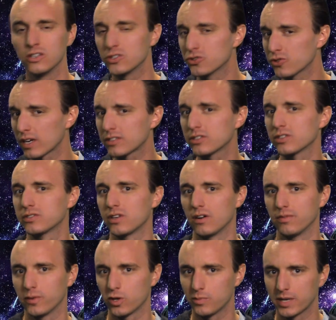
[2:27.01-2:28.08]
stretch
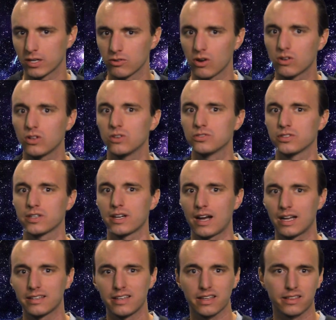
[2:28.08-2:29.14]
yourself a little bit, grow closer to
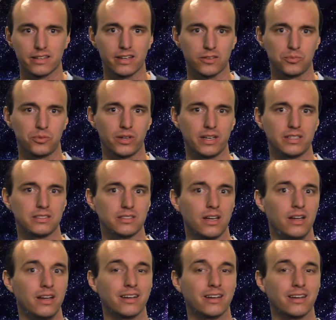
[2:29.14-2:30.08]
God, take the next place,